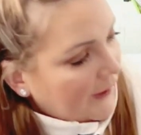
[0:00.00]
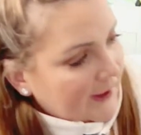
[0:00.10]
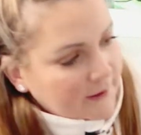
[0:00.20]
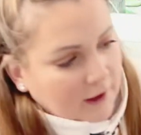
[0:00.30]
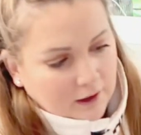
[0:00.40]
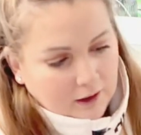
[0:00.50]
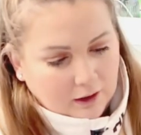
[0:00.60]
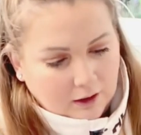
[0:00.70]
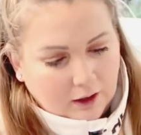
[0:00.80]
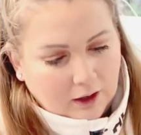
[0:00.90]
Then
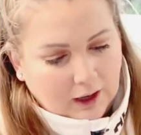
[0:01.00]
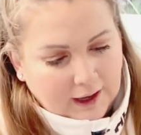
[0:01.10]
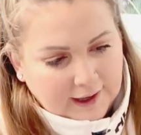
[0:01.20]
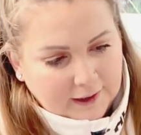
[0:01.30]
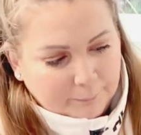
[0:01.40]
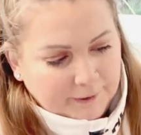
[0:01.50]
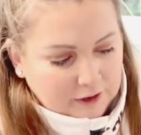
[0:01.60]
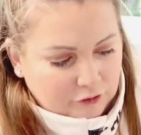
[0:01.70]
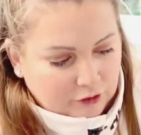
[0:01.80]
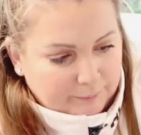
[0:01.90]
I
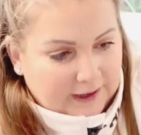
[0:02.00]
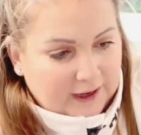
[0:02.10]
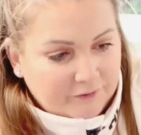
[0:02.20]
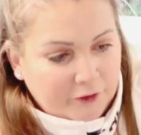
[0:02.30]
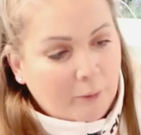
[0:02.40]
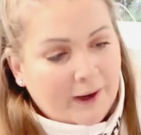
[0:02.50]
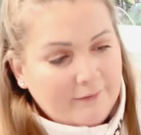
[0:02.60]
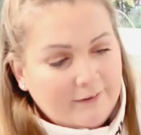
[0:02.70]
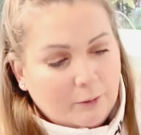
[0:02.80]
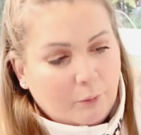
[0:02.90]
picked up, I have no
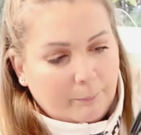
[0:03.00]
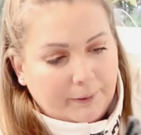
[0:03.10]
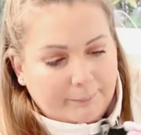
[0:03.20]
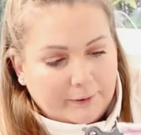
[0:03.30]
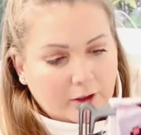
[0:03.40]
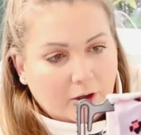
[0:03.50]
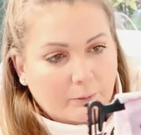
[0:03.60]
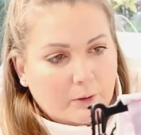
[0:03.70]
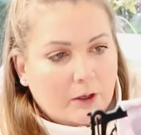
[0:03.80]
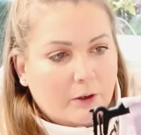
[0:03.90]
idea what Pep &
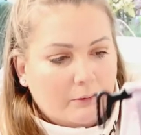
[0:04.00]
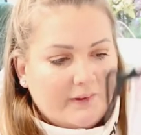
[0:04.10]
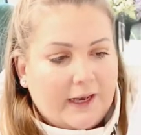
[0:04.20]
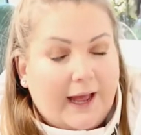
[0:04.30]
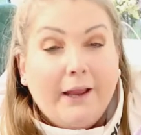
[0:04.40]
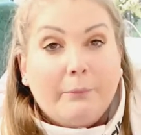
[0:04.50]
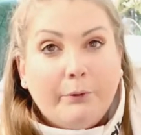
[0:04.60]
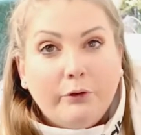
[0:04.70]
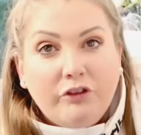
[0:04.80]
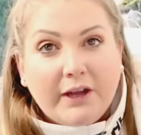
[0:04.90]
Co clothes are like,
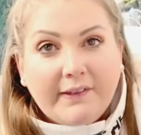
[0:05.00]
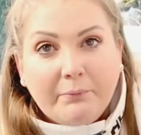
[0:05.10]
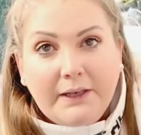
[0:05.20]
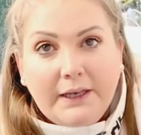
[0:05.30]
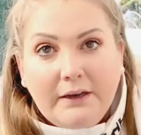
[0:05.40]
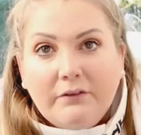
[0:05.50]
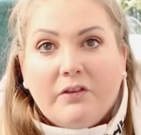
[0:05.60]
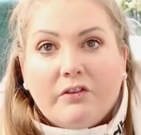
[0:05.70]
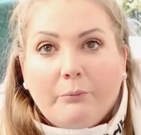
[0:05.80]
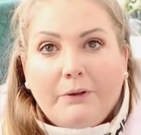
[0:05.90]
but Jasmine
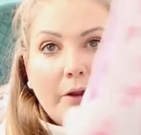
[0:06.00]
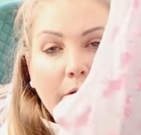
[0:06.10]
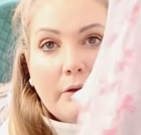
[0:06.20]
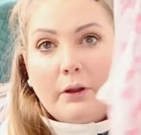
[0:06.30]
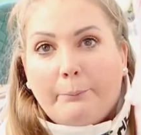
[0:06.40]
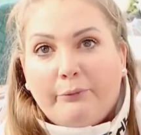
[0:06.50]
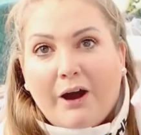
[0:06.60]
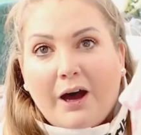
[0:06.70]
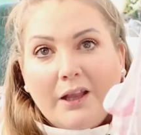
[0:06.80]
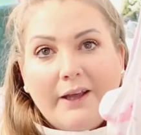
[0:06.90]
needed some little
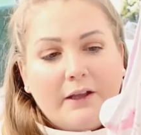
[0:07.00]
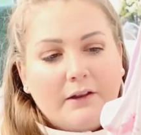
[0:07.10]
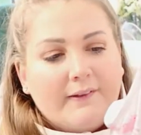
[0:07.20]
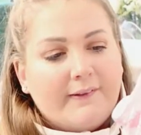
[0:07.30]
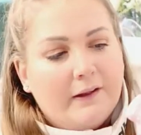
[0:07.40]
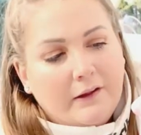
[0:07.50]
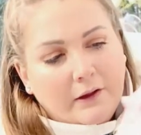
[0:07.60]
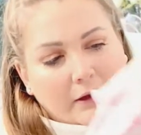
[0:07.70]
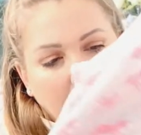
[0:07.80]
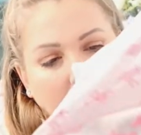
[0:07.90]
bralettes.
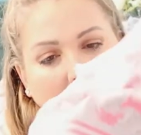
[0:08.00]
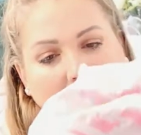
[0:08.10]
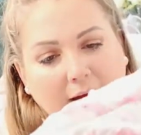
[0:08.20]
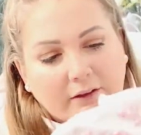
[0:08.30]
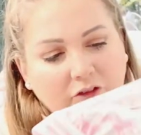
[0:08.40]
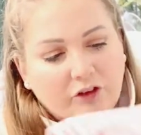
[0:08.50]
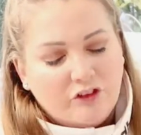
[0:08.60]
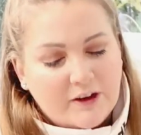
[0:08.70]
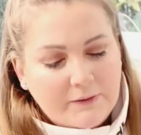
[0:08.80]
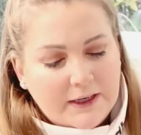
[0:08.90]

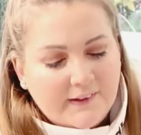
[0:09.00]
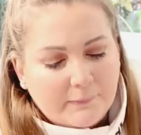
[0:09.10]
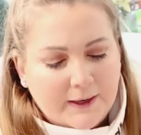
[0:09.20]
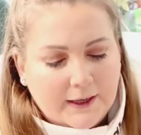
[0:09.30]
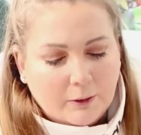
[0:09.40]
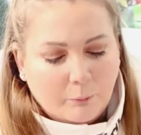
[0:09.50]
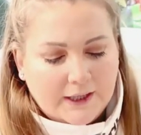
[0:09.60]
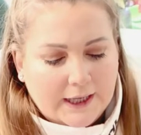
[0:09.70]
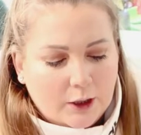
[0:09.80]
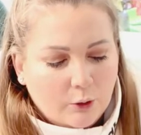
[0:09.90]
And generally speaking,
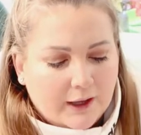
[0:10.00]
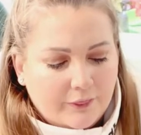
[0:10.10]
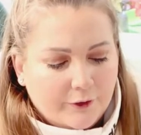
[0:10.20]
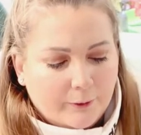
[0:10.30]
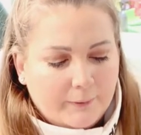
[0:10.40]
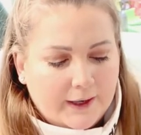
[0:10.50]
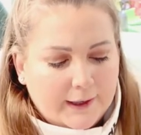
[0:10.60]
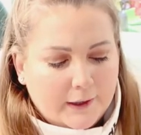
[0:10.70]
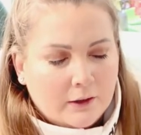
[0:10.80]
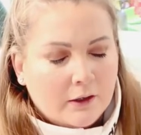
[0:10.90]
when I look at them
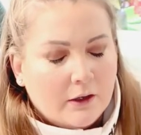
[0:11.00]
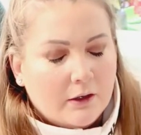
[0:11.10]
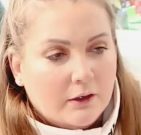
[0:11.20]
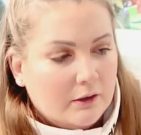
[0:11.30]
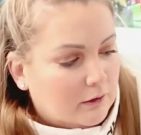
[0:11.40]
in